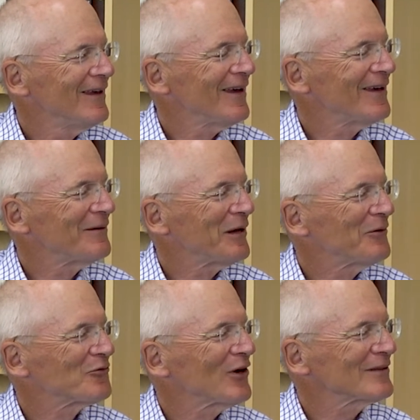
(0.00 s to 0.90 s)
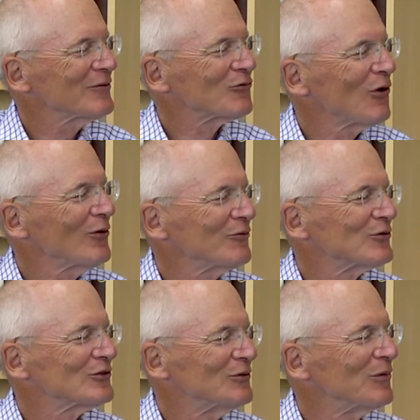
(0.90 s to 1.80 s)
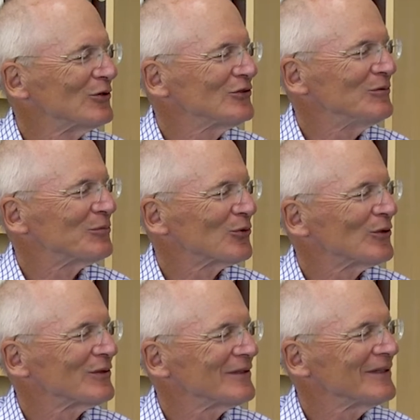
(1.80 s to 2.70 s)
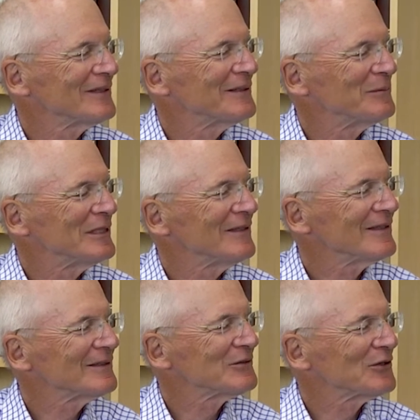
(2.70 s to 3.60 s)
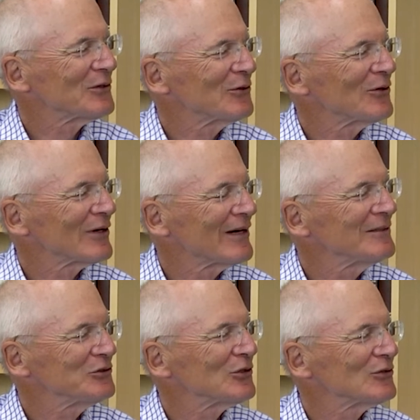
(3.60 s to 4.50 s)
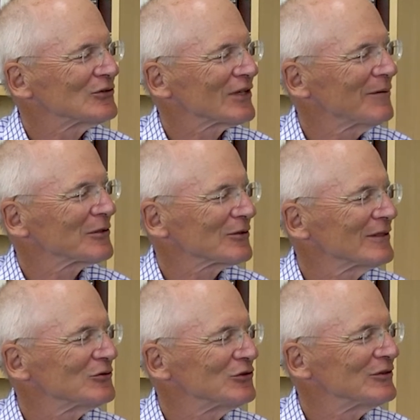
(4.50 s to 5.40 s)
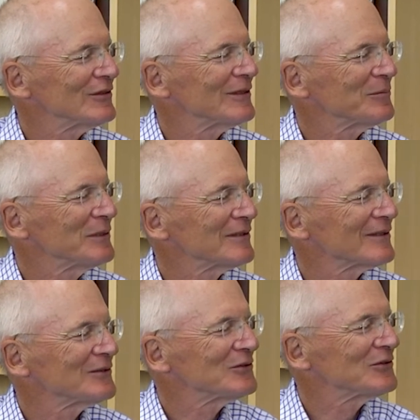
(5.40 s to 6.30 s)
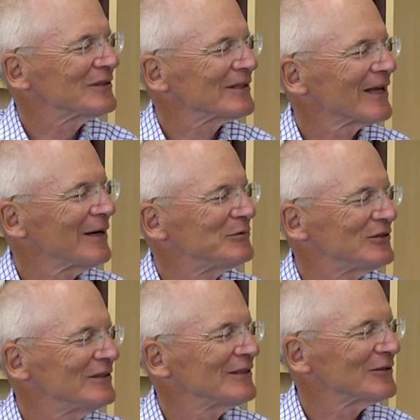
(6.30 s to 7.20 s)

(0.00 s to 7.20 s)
And frankly, rowing was the most important thing to me. And so I chose chemical engineering because the labs didn't